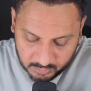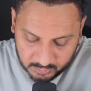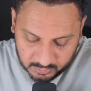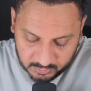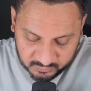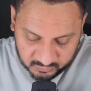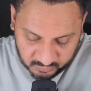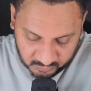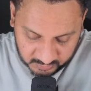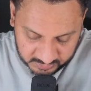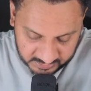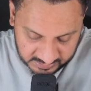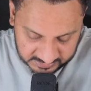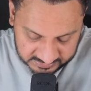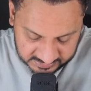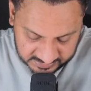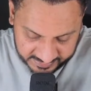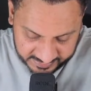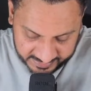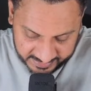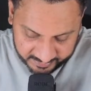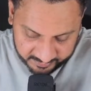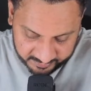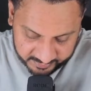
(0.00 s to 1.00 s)
So on the other
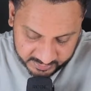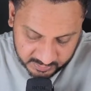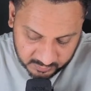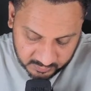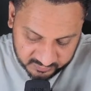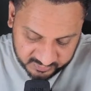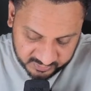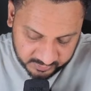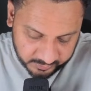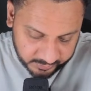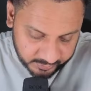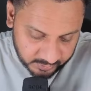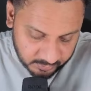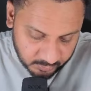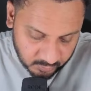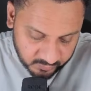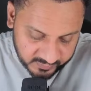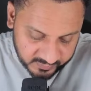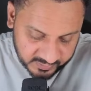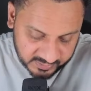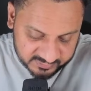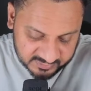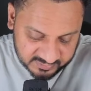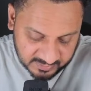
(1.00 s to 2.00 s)
hand, reducing or
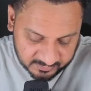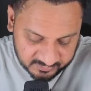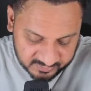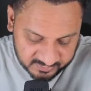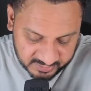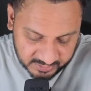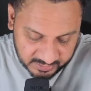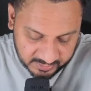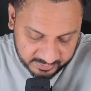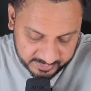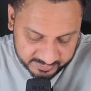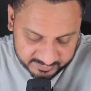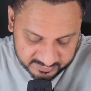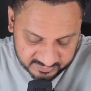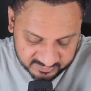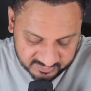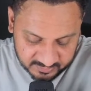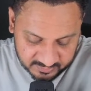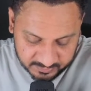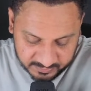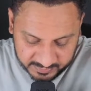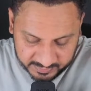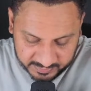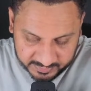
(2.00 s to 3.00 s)
removing a subsidy raises the
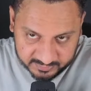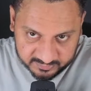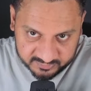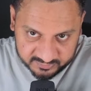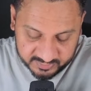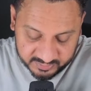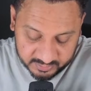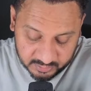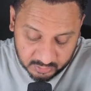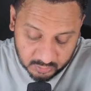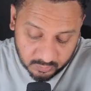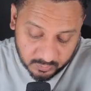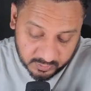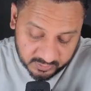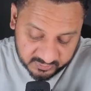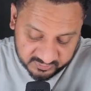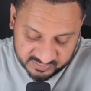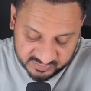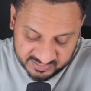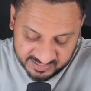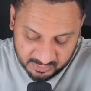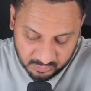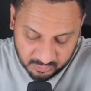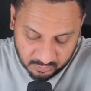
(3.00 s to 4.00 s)
price, it lowers
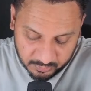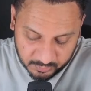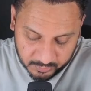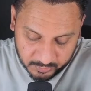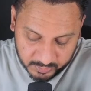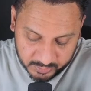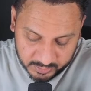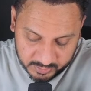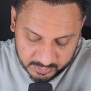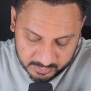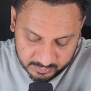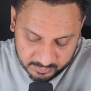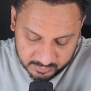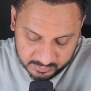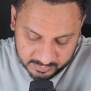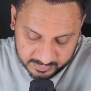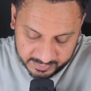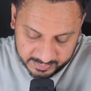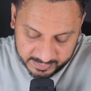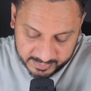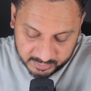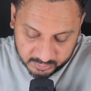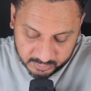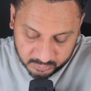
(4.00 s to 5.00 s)
the output,
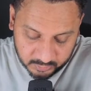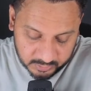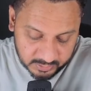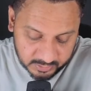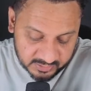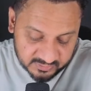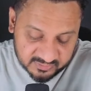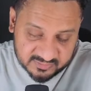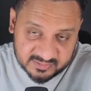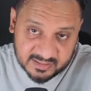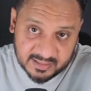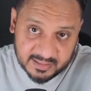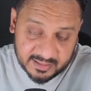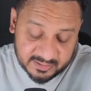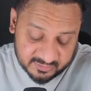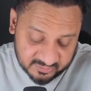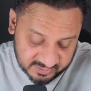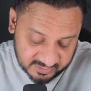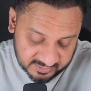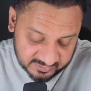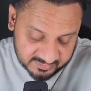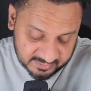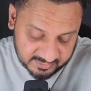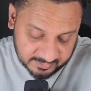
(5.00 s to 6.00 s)
and could discourage
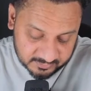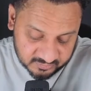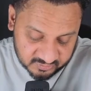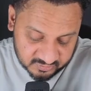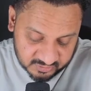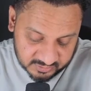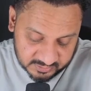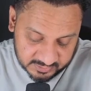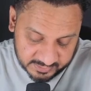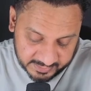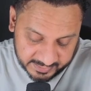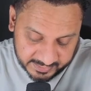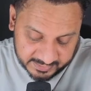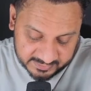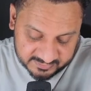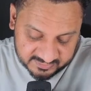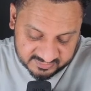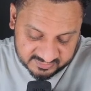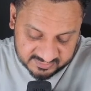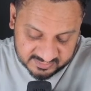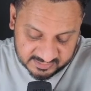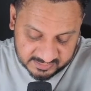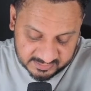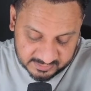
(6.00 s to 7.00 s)
consumption, as
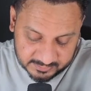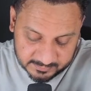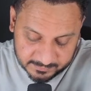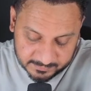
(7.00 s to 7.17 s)
seen